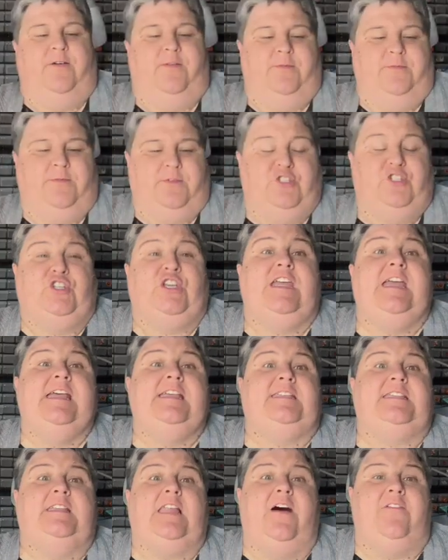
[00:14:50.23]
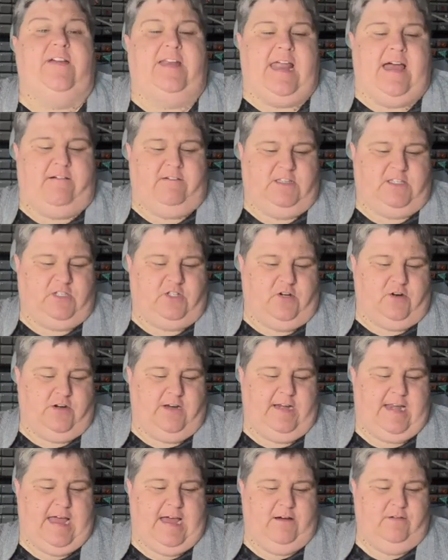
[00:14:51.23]
She's loving how it's
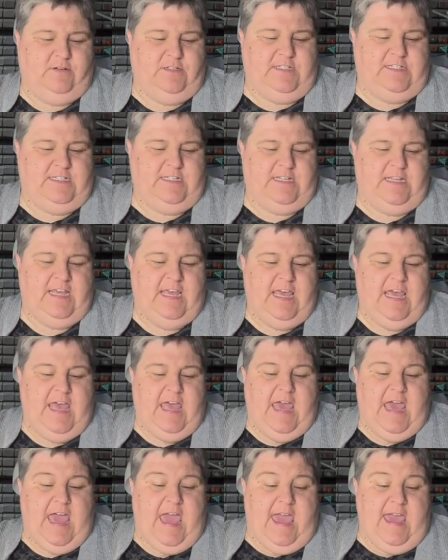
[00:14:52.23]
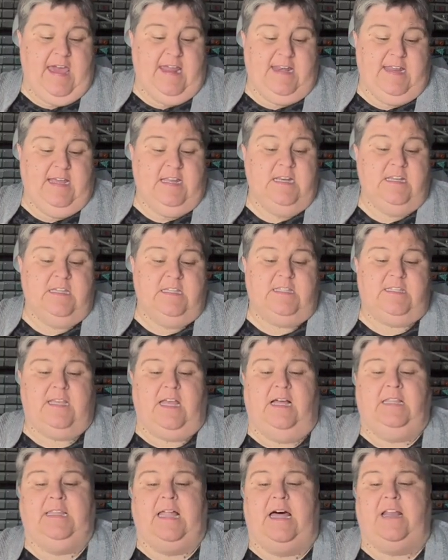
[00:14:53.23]
turning out. And it is
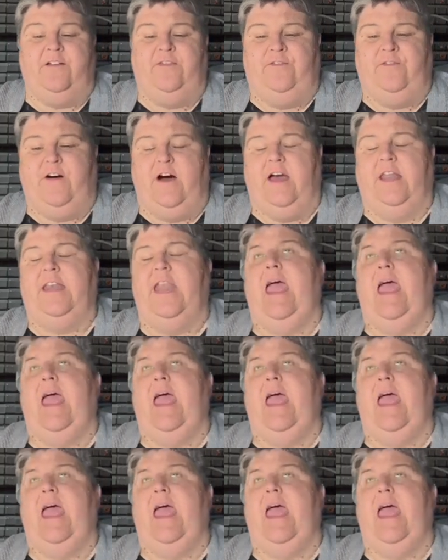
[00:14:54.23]
a lot of fun.